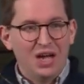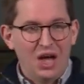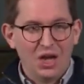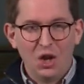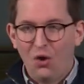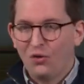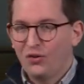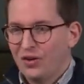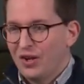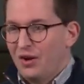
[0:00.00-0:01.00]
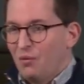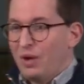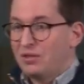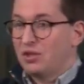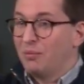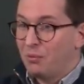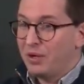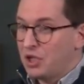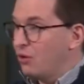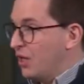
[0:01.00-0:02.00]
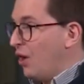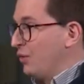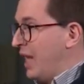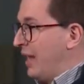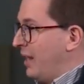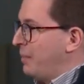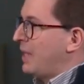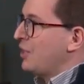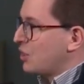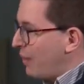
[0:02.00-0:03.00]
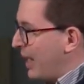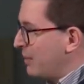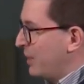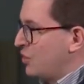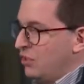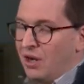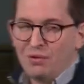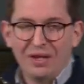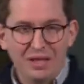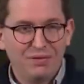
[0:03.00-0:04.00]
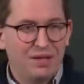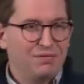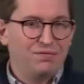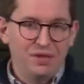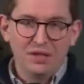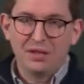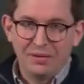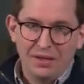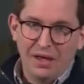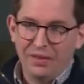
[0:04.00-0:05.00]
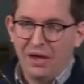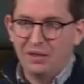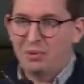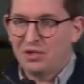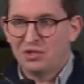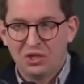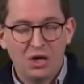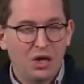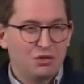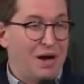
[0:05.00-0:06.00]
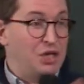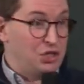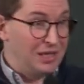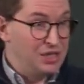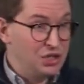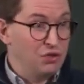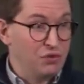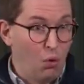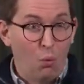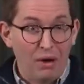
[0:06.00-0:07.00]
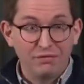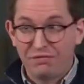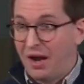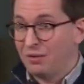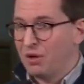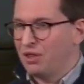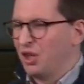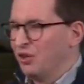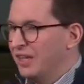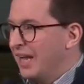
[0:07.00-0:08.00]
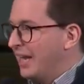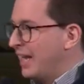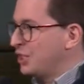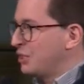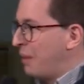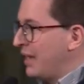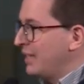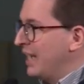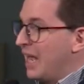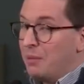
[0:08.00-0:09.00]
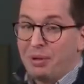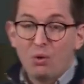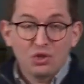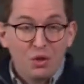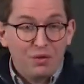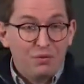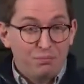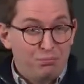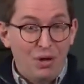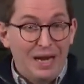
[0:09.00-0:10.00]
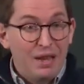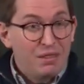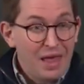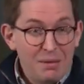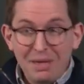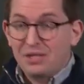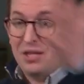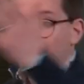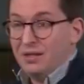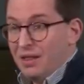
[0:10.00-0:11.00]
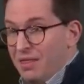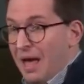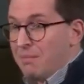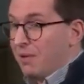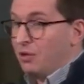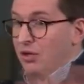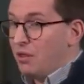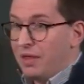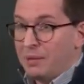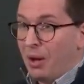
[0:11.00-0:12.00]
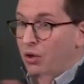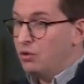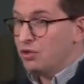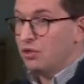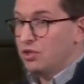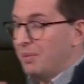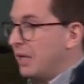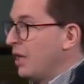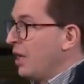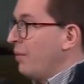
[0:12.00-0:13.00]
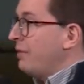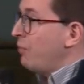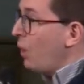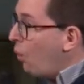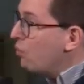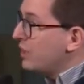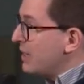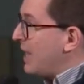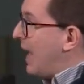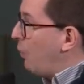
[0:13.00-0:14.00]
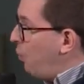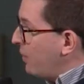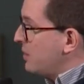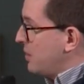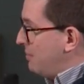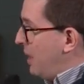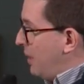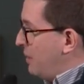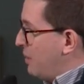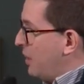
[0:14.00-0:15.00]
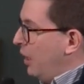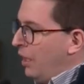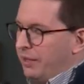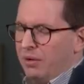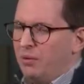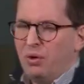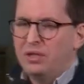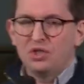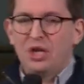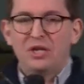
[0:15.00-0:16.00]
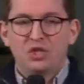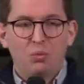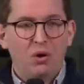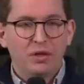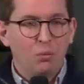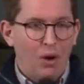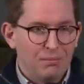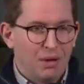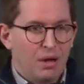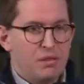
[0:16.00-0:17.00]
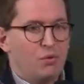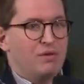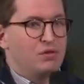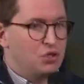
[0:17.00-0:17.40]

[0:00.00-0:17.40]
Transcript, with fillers: along with someone we don't know yet. I mean, that's great because you know that even if the, the, other, the, other person's a car crash, at least you've got one friend with you. That's great. But also, brilliant, they're meeting them. And you could think about who's good to meet. But if we all did that once a month, it wouldn't change the world in one month or even